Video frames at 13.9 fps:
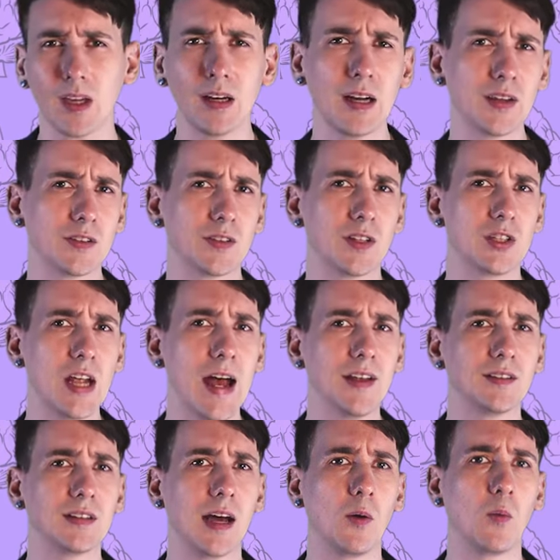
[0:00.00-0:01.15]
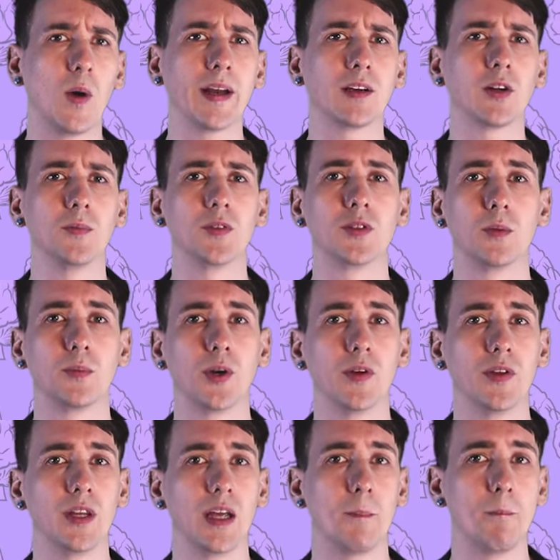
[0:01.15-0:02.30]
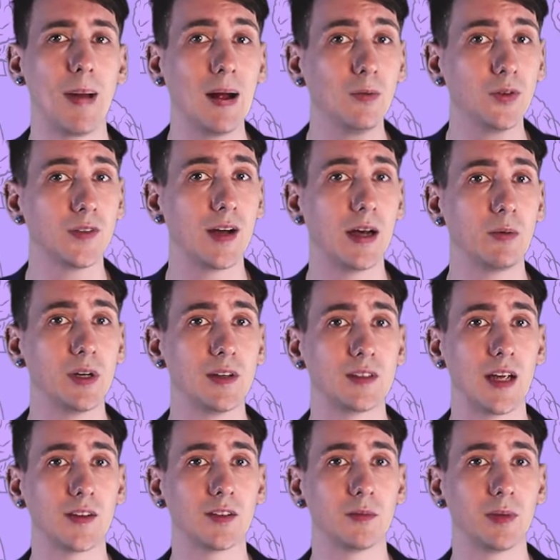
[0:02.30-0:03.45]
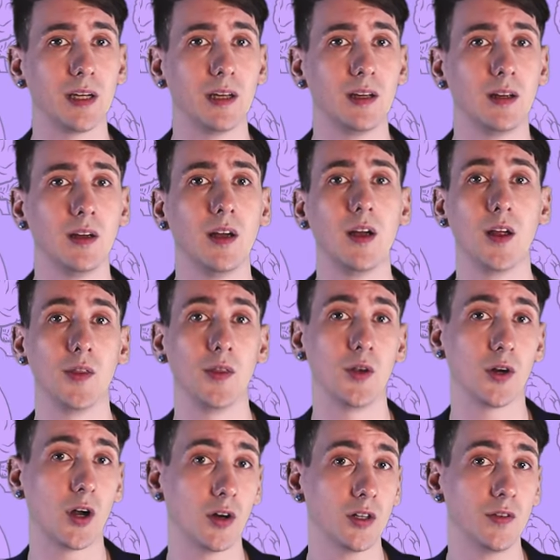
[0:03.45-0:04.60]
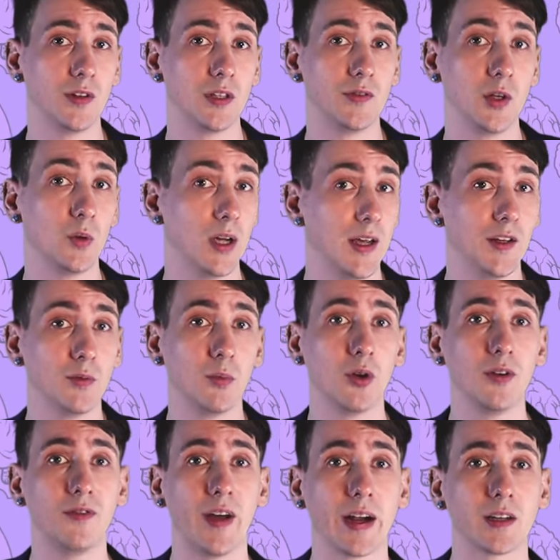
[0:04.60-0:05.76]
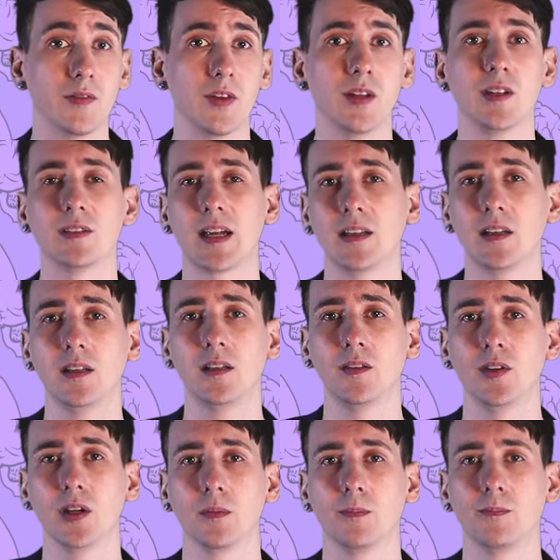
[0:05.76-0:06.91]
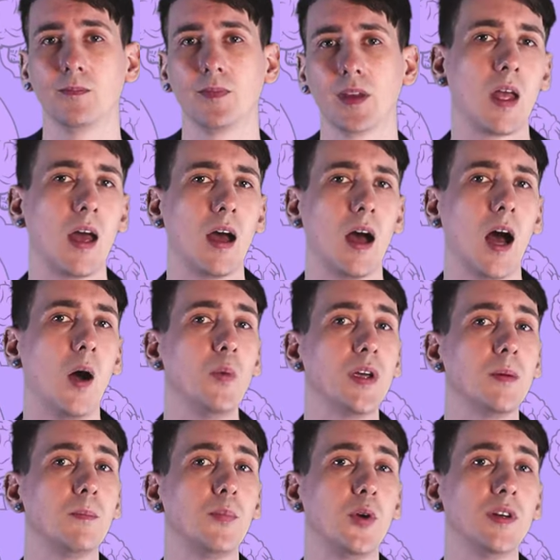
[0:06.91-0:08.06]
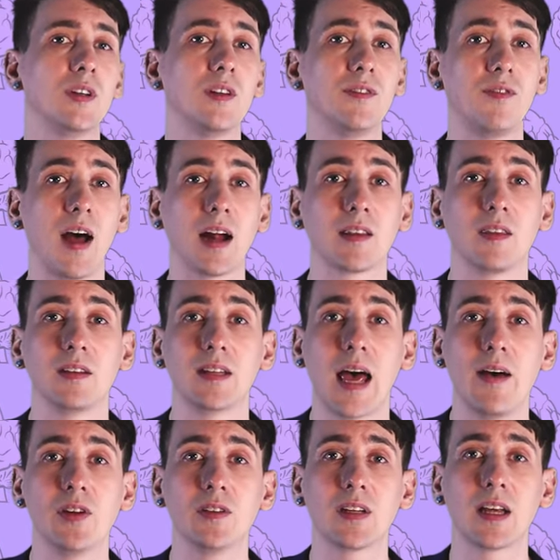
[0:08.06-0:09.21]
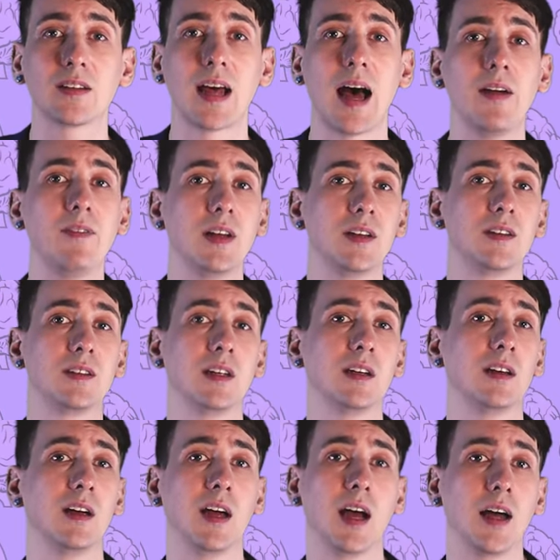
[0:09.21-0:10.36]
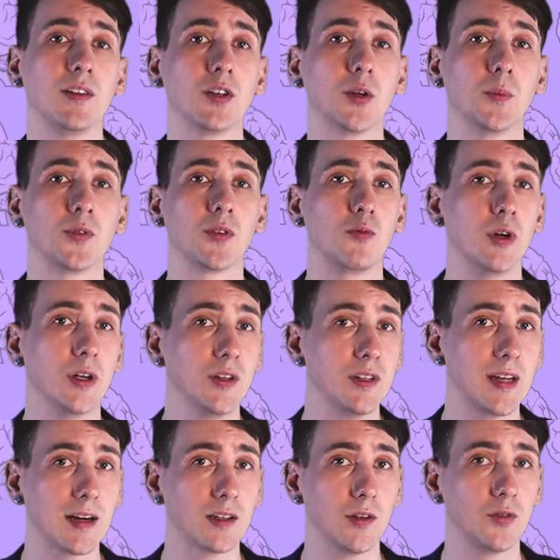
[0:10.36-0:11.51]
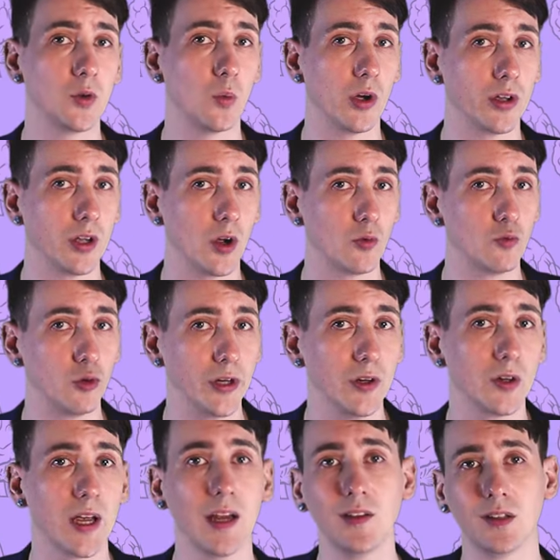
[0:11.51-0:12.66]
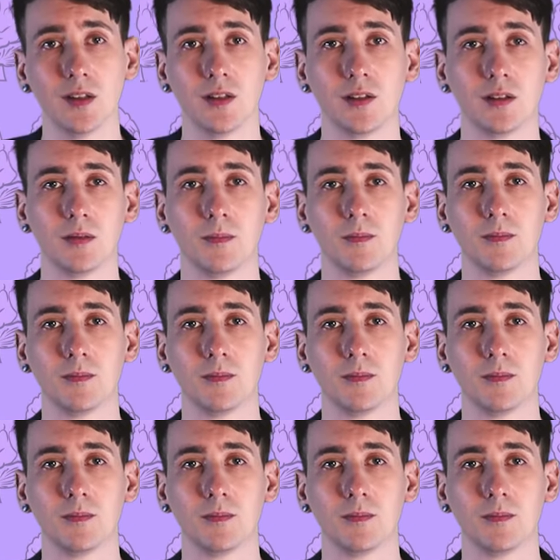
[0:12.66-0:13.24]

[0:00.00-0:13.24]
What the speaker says: Now, this suggests that when it comes to improving the amount of eyewitness testimony, the cognitive interview is more effective than the standard interview. And we can point to the fact that this evidence has high validity as it comes from real detectives working on real cases.